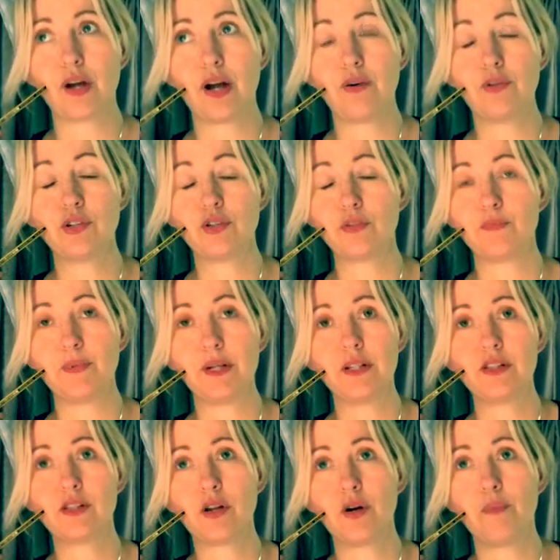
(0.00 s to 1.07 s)
I was just being
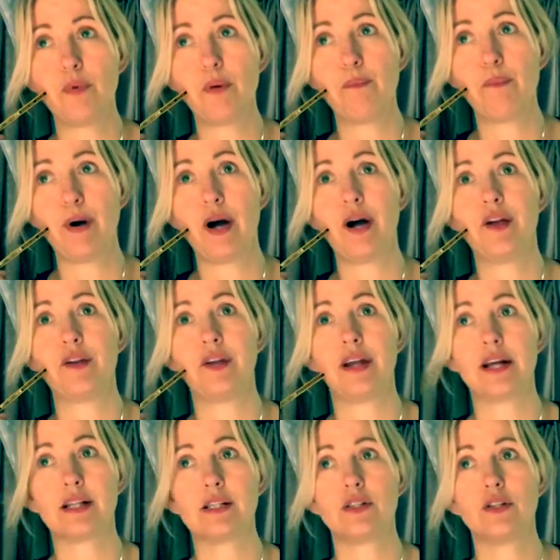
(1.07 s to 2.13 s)
so bombarded
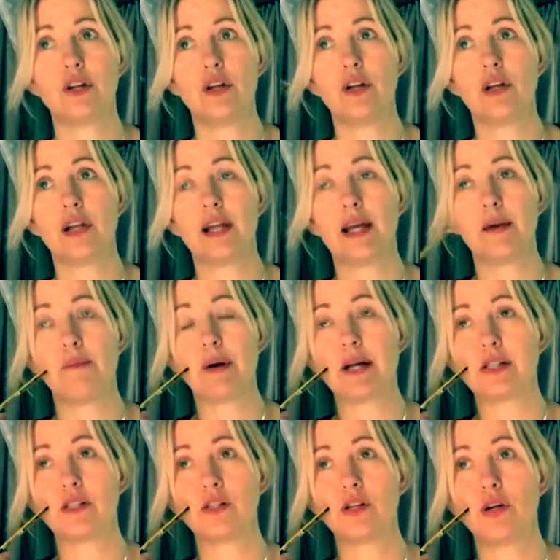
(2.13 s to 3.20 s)
externally by
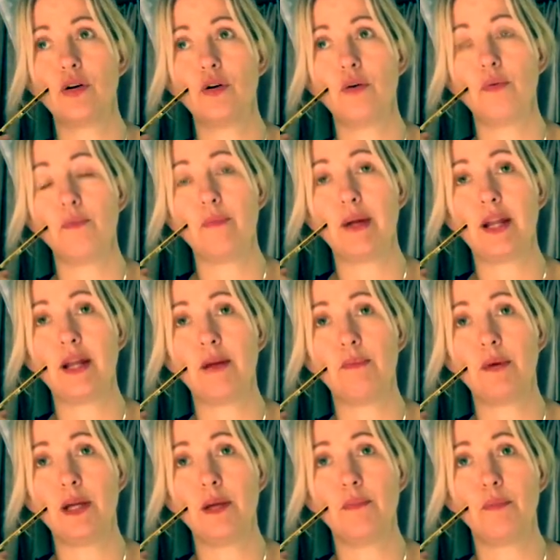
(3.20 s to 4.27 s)
so many
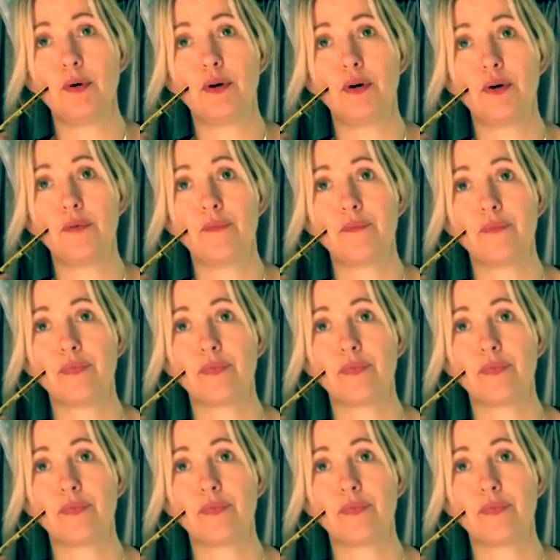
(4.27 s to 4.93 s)
people.